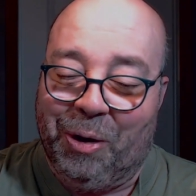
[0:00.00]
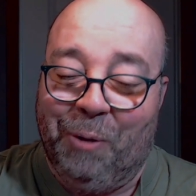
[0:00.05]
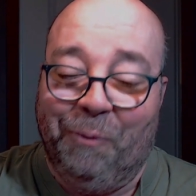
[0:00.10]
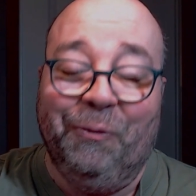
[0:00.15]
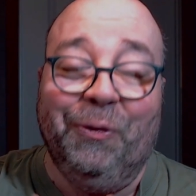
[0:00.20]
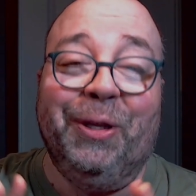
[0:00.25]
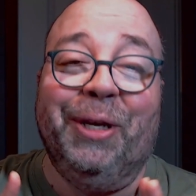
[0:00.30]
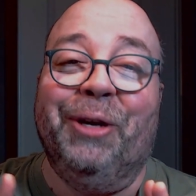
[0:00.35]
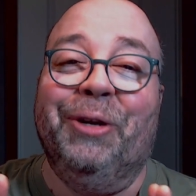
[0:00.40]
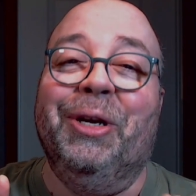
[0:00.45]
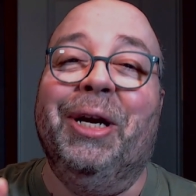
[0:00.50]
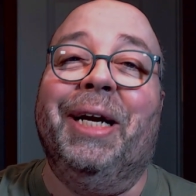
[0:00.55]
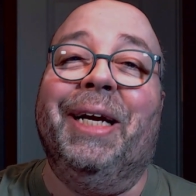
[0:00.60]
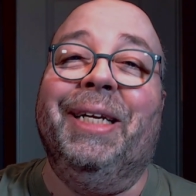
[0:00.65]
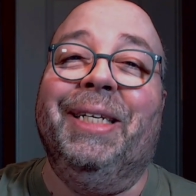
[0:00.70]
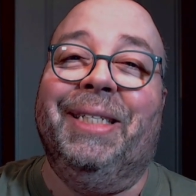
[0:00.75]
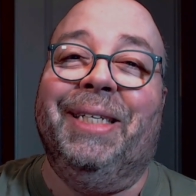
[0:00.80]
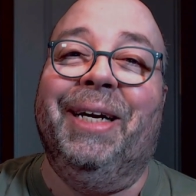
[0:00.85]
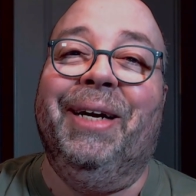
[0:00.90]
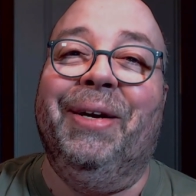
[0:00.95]
Hopefully, you're not
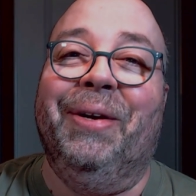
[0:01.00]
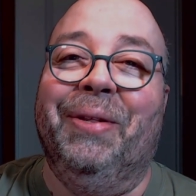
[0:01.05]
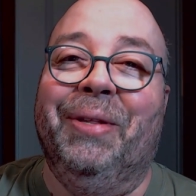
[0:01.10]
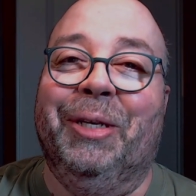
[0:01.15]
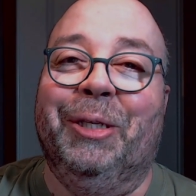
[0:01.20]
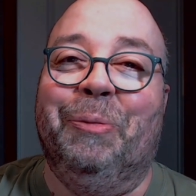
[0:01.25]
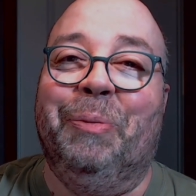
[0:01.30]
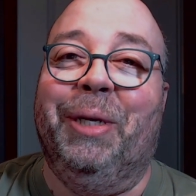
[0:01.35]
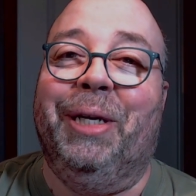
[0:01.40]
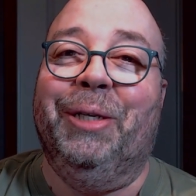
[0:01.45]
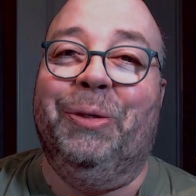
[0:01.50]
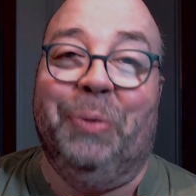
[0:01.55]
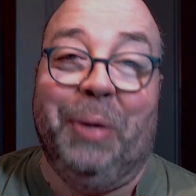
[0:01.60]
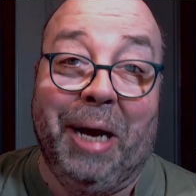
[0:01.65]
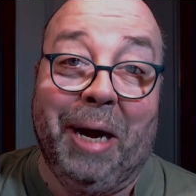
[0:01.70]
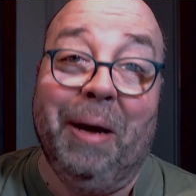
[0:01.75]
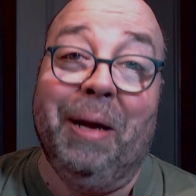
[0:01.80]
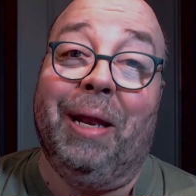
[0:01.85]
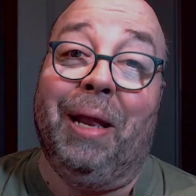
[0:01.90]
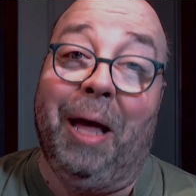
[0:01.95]
getting tired of this because we
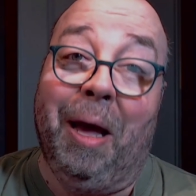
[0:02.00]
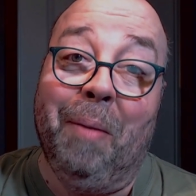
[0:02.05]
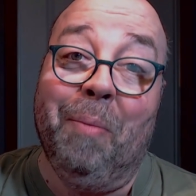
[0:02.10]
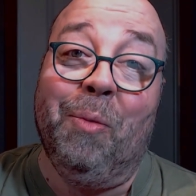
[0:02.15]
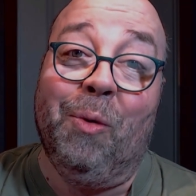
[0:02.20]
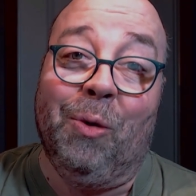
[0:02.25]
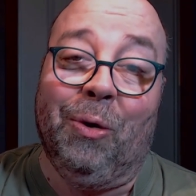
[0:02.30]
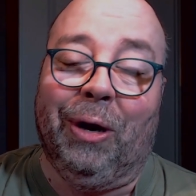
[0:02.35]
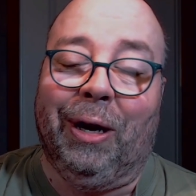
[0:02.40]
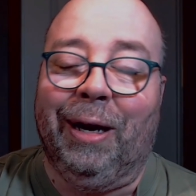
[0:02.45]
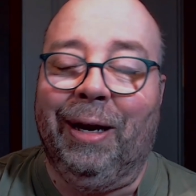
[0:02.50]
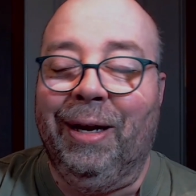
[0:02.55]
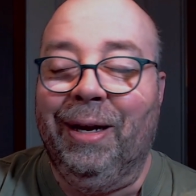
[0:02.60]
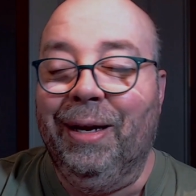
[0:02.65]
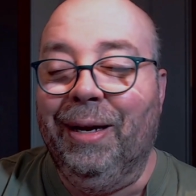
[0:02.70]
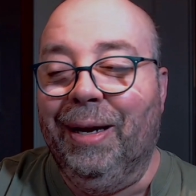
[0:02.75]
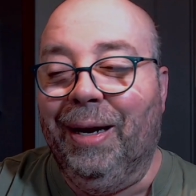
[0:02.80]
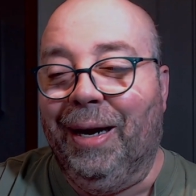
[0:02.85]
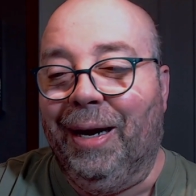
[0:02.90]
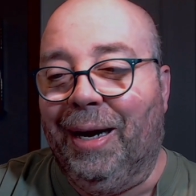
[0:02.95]
got a lot more.
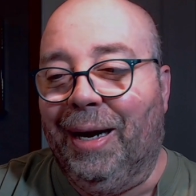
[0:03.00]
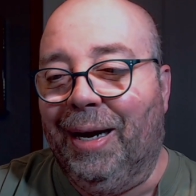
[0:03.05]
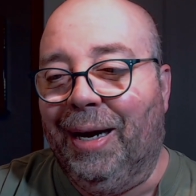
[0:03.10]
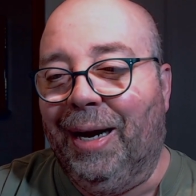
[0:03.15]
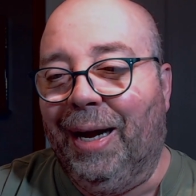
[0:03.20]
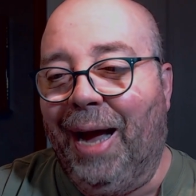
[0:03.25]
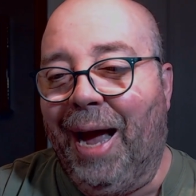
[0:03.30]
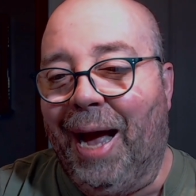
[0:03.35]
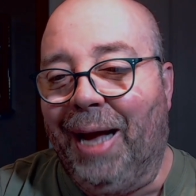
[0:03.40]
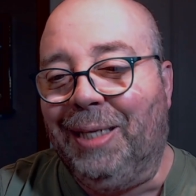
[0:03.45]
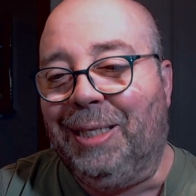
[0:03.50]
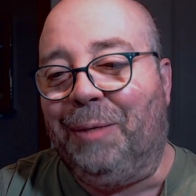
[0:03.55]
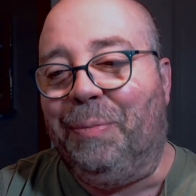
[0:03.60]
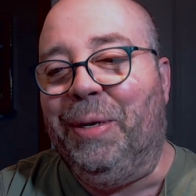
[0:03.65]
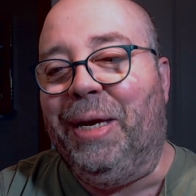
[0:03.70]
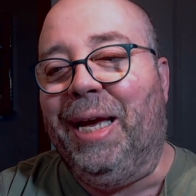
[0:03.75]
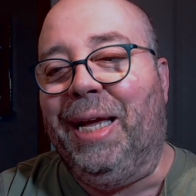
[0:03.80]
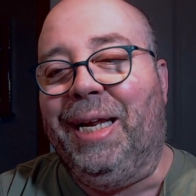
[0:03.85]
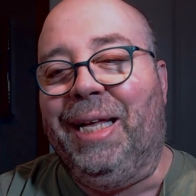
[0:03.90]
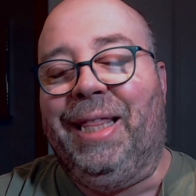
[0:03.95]
Uh, ask
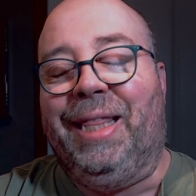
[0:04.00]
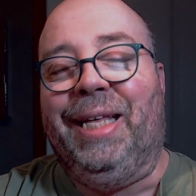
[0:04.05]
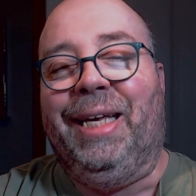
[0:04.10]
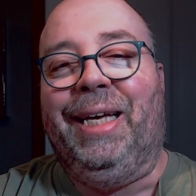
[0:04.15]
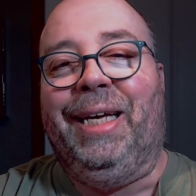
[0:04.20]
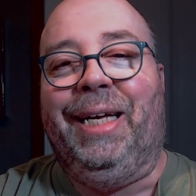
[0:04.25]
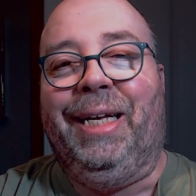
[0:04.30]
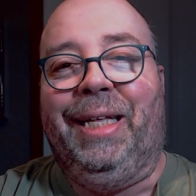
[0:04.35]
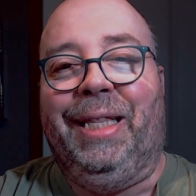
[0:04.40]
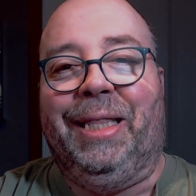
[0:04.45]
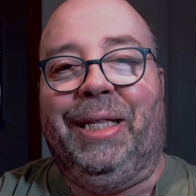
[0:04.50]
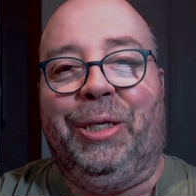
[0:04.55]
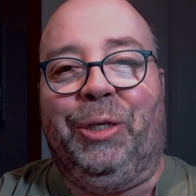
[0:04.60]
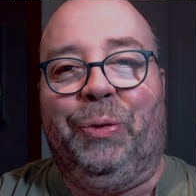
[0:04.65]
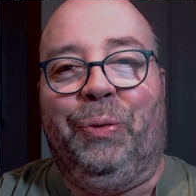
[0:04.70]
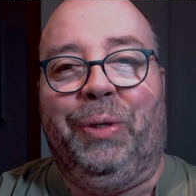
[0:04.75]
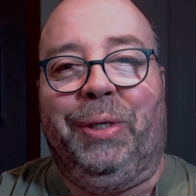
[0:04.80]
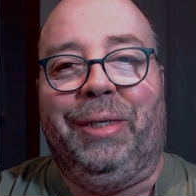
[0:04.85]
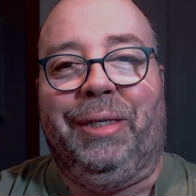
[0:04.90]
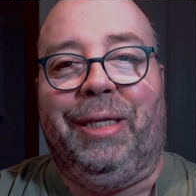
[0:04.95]
me anything.
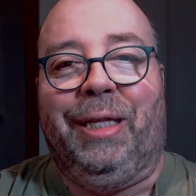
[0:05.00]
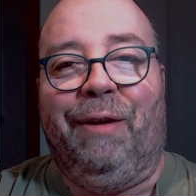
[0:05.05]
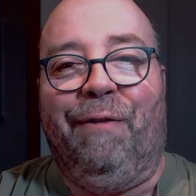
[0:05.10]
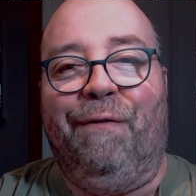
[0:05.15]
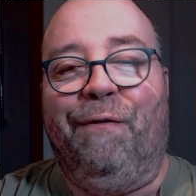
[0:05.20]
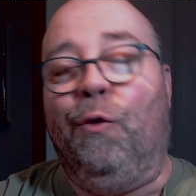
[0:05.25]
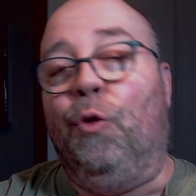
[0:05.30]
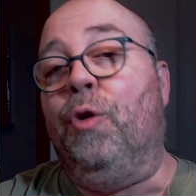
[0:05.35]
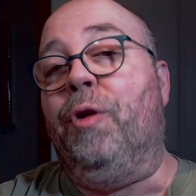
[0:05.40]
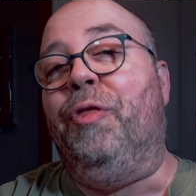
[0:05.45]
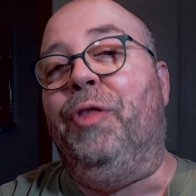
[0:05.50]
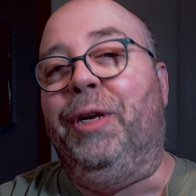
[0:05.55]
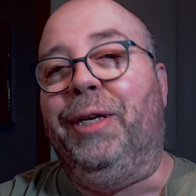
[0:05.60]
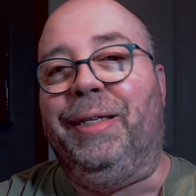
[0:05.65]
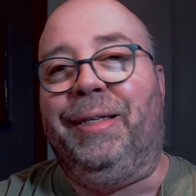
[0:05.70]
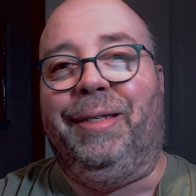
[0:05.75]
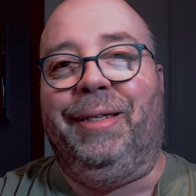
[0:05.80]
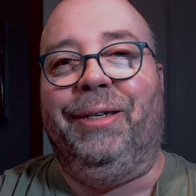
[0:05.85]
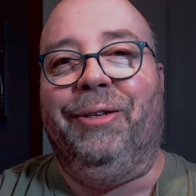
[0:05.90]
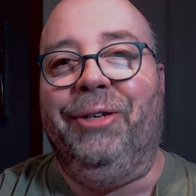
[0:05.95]
This was the fourth in a
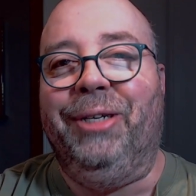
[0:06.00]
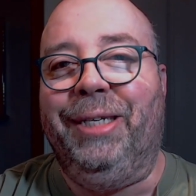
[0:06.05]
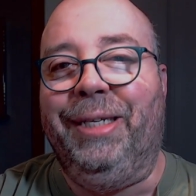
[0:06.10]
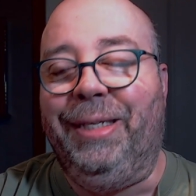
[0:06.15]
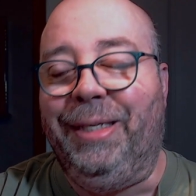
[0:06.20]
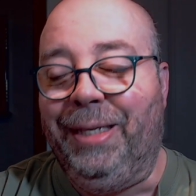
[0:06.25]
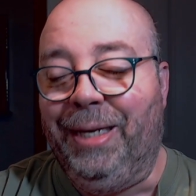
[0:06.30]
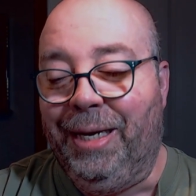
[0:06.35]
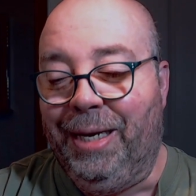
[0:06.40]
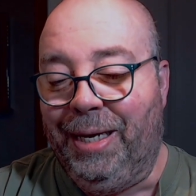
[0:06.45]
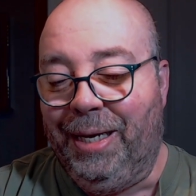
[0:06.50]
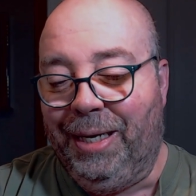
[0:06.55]
series.